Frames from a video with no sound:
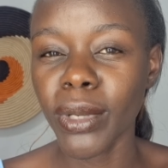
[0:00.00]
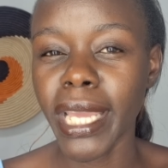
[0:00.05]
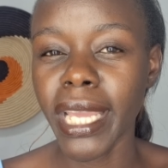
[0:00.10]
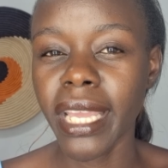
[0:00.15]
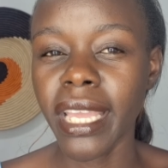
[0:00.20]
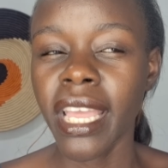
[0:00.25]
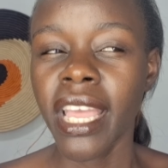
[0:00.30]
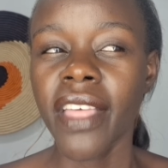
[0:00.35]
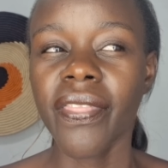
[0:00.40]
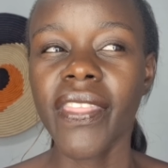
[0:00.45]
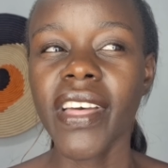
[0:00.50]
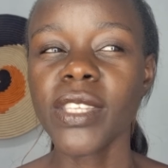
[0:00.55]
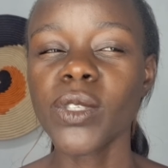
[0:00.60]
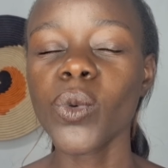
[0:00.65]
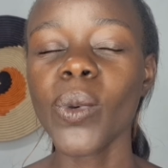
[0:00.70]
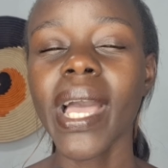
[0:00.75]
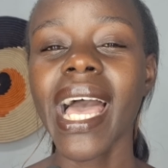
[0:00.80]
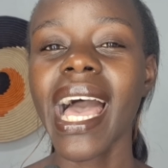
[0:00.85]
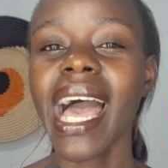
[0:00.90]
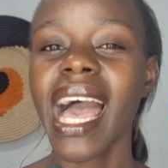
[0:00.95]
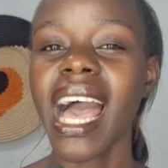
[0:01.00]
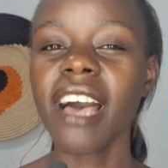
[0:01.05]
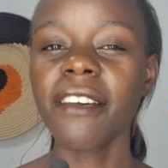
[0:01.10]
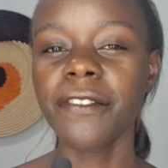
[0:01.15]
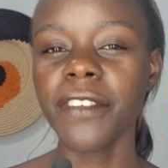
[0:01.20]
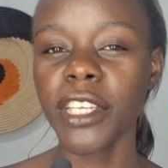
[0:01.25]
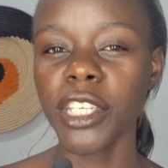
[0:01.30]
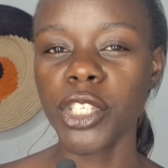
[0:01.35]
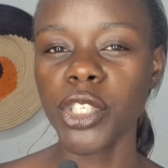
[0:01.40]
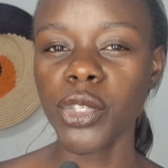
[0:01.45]
Like, that's where I
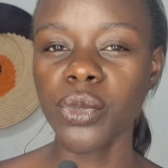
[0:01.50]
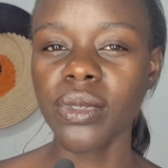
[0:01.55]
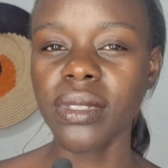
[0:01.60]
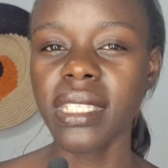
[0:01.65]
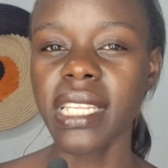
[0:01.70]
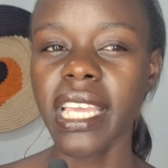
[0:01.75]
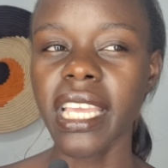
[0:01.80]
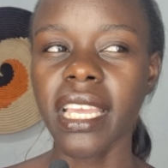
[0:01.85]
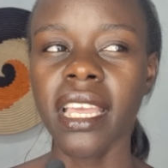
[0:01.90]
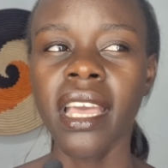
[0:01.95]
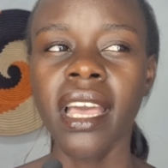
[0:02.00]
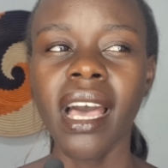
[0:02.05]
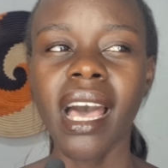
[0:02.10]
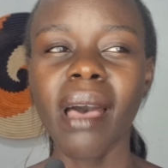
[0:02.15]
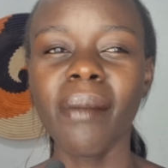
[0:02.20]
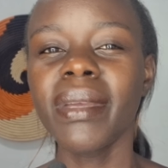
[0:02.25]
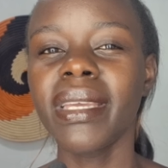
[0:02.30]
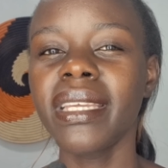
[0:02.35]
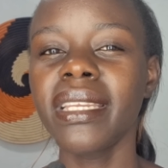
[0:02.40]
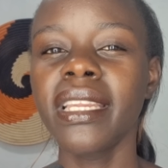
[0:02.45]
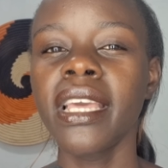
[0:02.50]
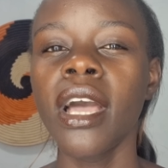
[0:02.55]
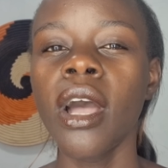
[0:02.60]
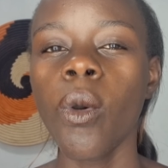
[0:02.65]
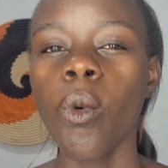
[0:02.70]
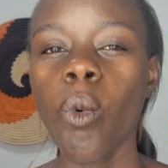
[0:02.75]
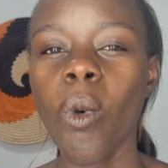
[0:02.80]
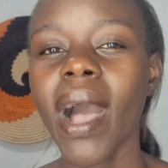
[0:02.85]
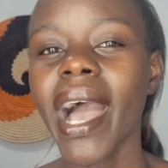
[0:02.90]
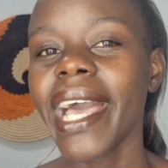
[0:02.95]
have issues. Like, I mean,
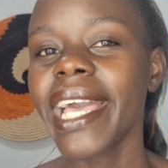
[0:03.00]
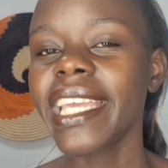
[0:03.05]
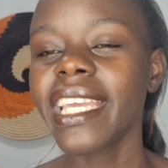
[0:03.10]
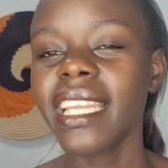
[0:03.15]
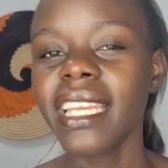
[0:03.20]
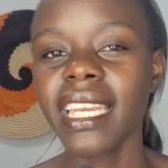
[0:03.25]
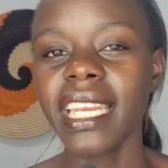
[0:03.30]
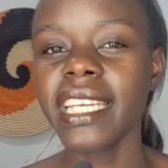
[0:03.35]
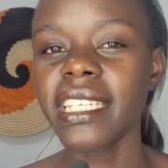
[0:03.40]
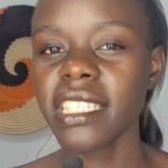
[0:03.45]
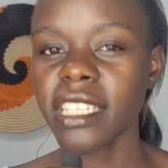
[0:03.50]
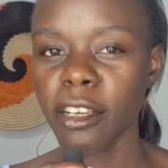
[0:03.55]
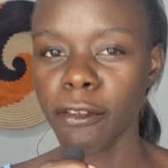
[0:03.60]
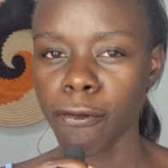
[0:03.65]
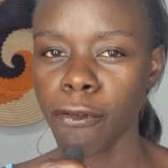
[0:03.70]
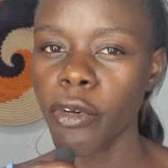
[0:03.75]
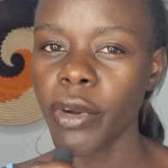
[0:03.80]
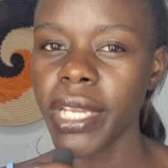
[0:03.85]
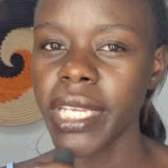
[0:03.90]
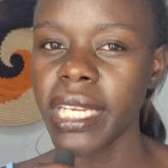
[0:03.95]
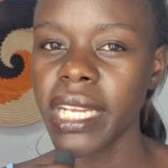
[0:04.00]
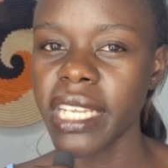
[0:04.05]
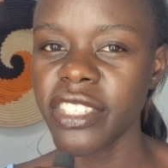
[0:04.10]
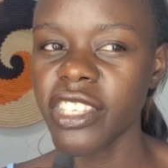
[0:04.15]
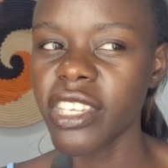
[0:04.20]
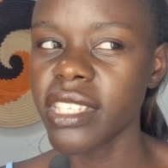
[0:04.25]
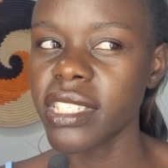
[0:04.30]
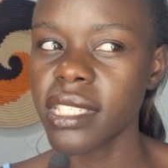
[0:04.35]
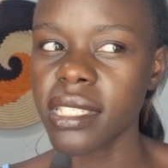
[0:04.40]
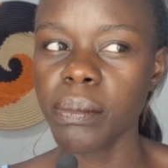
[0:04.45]
why let a foreigner
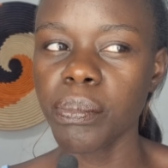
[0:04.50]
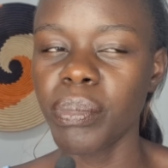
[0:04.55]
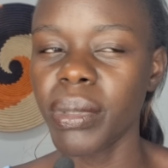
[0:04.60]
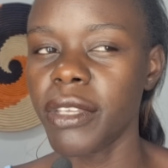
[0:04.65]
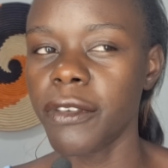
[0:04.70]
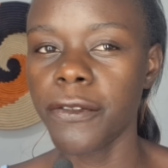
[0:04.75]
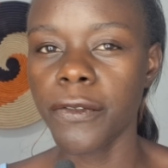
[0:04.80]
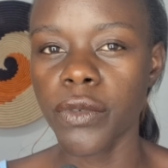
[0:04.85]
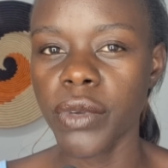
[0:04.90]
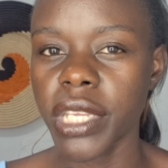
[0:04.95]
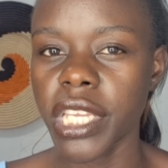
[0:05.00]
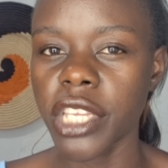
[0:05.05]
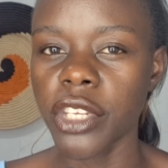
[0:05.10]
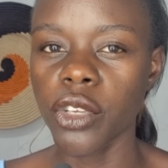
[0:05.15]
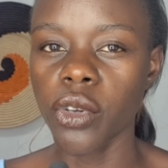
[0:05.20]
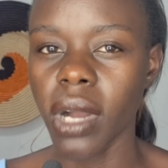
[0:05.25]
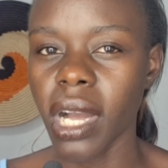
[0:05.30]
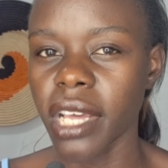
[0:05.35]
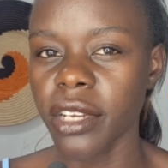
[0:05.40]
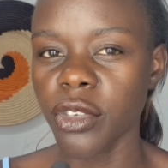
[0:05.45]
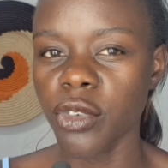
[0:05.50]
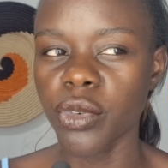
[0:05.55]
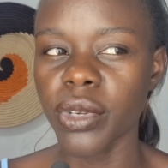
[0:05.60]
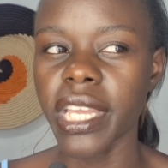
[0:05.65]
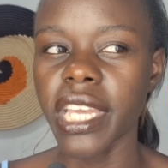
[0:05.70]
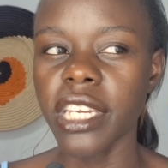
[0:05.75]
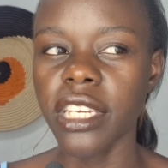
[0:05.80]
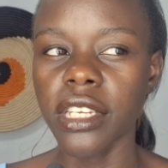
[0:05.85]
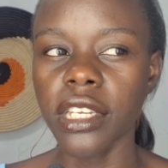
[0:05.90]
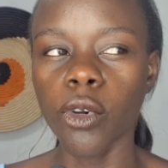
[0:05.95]
just be free in your
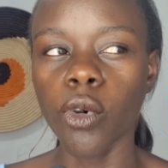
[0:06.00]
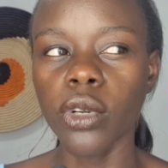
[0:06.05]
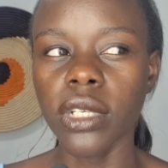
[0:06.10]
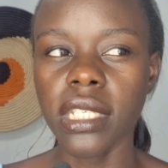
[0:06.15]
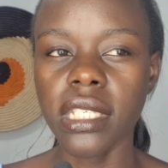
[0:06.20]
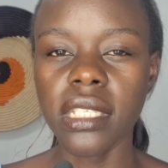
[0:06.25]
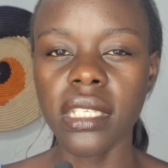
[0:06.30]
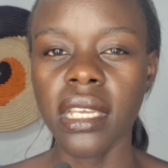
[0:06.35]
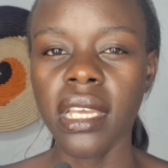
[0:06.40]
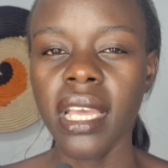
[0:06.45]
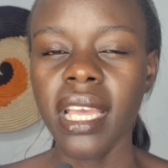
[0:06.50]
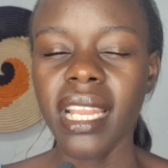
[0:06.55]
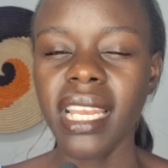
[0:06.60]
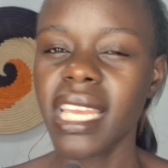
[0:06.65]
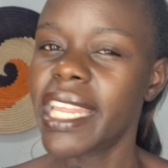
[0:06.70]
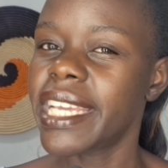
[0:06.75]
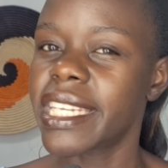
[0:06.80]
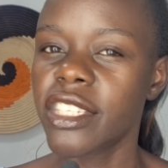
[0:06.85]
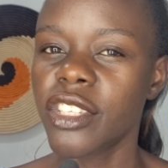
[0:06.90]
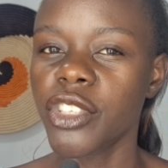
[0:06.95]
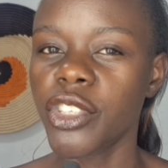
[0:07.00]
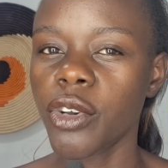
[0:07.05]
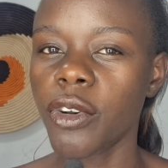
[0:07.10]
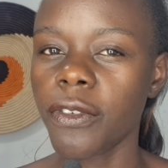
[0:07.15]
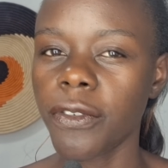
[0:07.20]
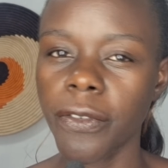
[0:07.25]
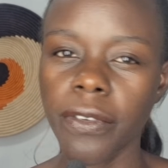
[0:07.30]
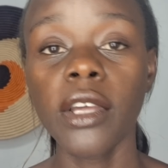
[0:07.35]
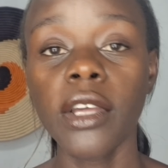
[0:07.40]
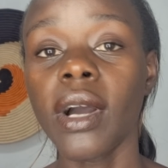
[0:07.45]
country and not let
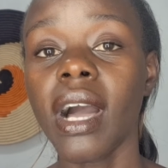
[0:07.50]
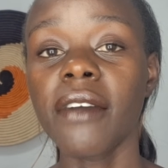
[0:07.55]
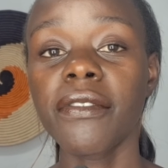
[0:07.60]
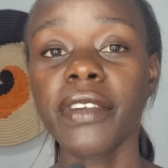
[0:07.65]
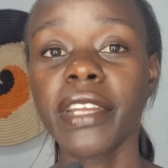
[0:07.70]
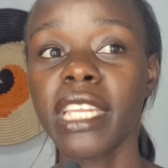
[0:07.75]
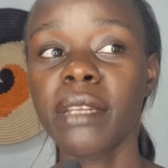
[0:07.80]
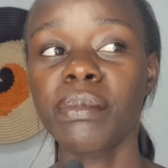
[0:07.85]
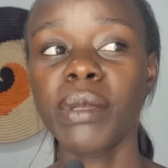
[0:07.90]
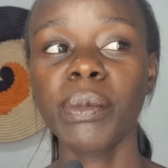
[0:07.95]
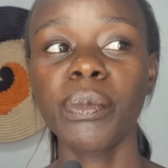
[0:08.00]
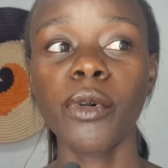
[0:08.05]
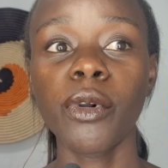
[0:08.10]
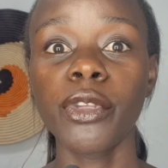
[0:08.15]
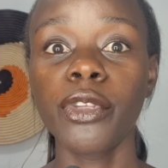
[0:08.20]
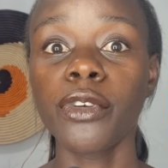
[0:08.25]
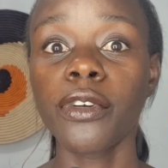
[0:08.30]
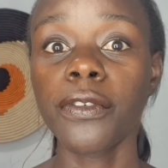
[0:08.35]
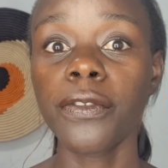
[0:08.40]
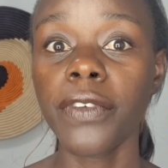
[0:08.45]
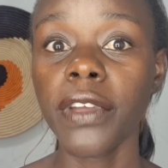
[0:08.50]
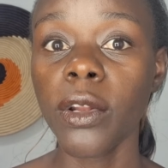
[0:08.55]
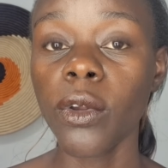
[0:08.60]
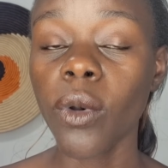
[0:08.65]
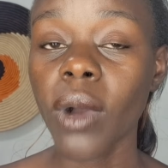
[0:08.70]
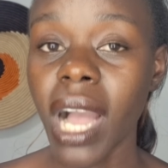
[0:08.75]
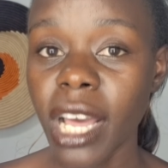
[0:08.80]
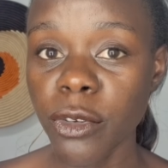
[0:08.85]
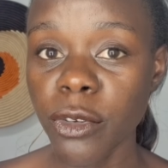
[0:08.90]
your fellow African people, your fellow